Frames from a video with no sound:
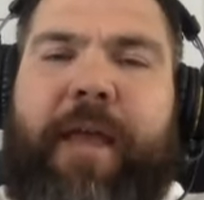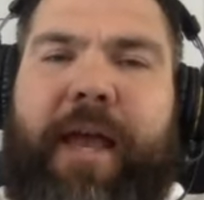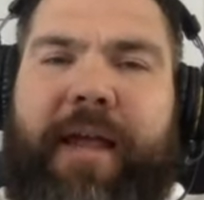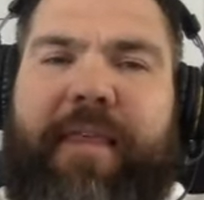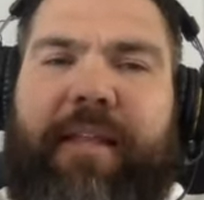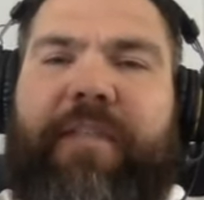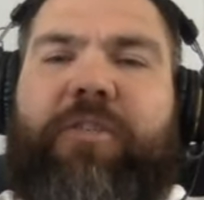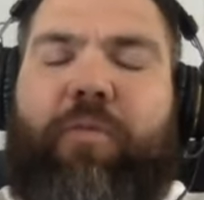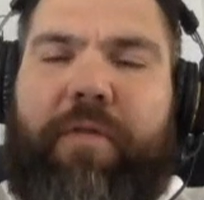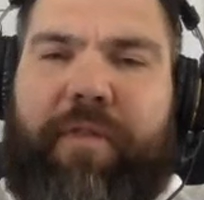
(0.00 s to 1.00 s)
And I think that's
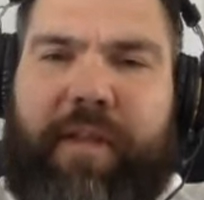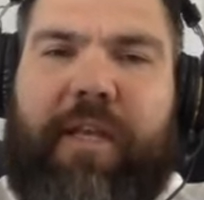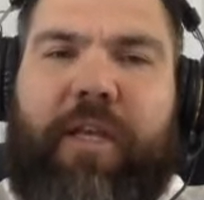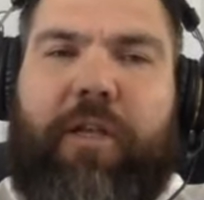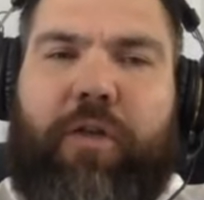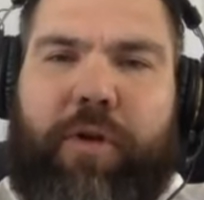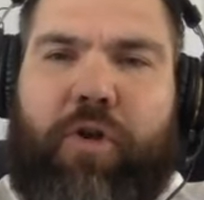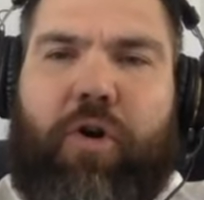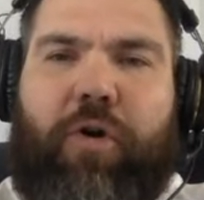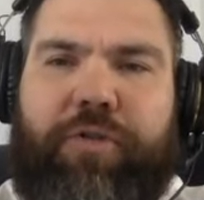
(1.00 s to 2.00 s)
the one thing that Helio and
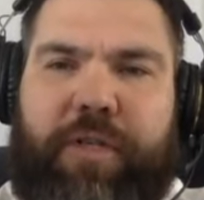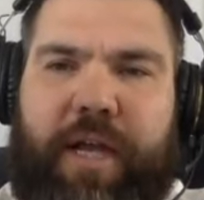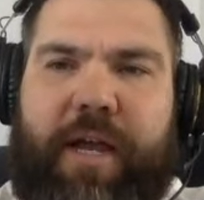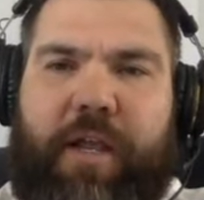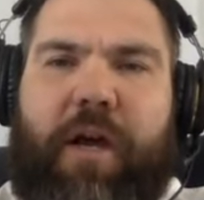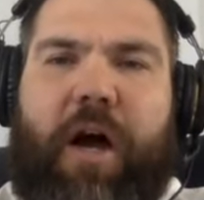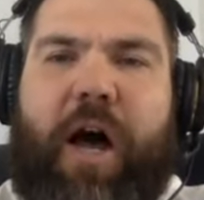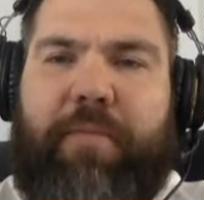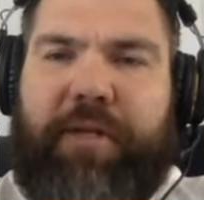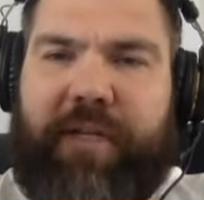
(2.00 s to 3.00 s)
Carlson had in
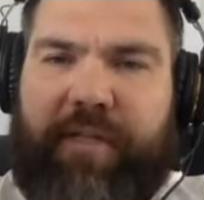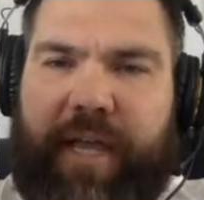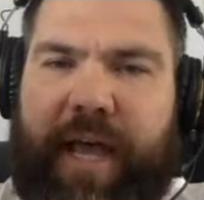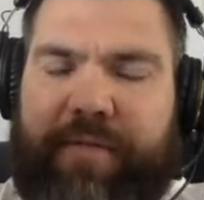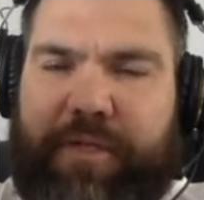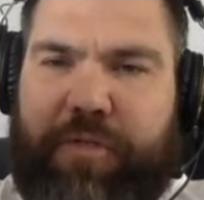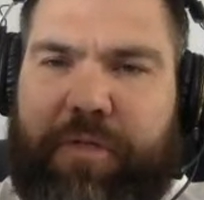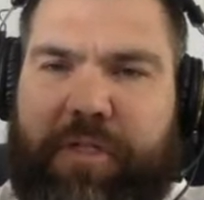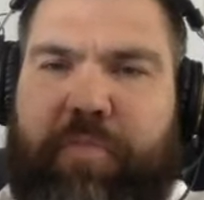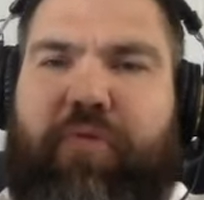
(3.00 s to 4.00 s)
common is that they had this
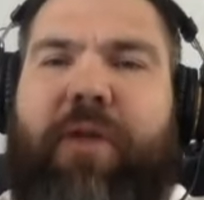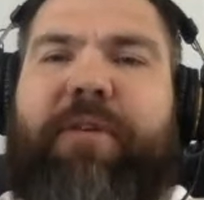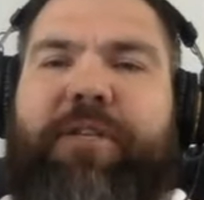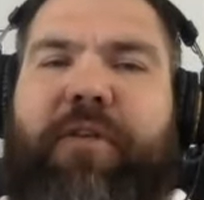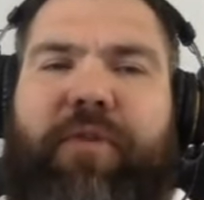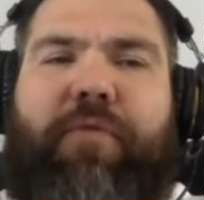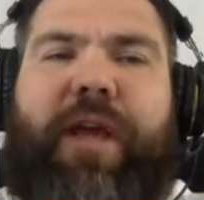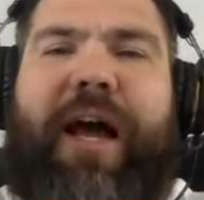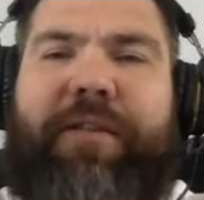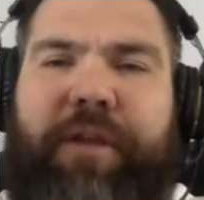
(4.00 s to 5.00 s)
this premise of the
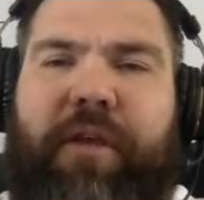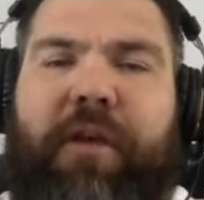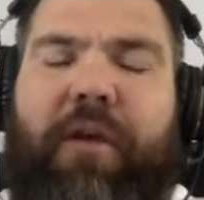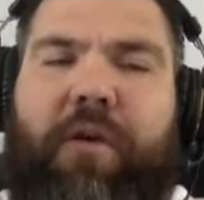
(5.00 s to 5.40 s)
reality